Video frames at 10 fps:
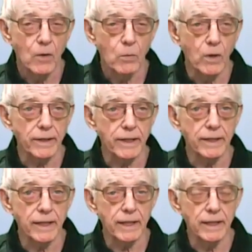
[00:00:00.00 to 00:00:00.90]
working
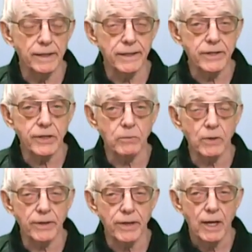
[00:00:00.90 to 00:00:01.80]
in addition
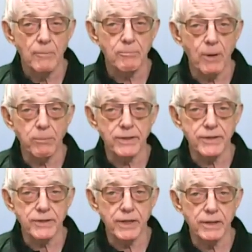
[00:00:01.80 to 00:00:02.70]
with public
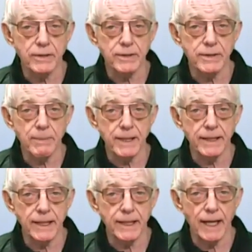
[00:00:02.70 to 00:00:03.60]

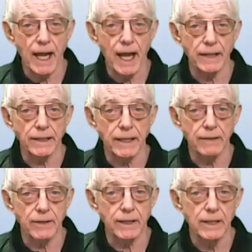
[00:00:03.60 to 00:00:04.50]
speaking and
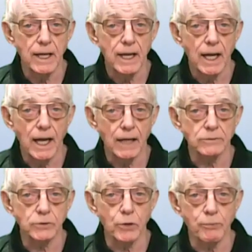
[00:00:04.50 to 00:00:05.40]
giving uh,
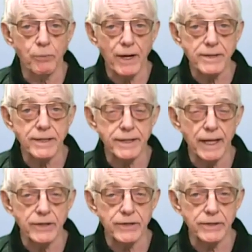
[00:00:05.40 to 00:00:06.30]
good
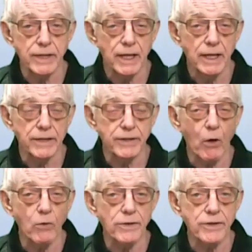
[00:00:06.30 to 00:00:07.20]
presentations is
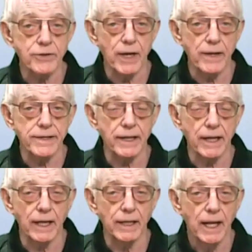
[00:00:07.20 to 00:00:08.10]
all the strengths that
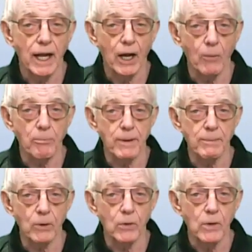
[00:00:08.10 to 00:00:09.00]
I help
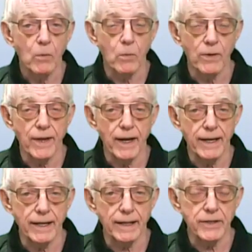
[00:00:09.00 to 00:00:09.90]
people with their
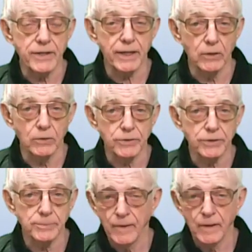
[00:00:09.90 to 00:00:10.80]
English skills.
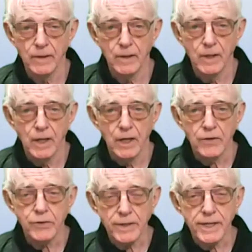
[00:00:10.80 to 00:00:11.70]

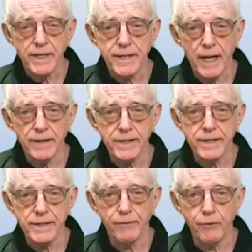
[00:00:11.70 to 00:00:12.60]
So, as I said, this
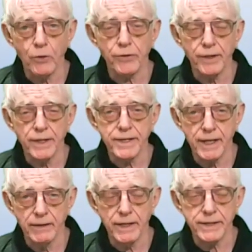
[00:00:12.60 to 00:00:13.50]
is the fourth in the
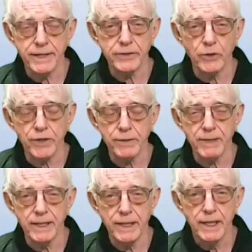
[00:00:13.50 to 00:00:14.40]
series. There's going to
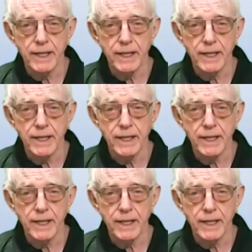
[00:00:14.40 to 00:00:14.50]
be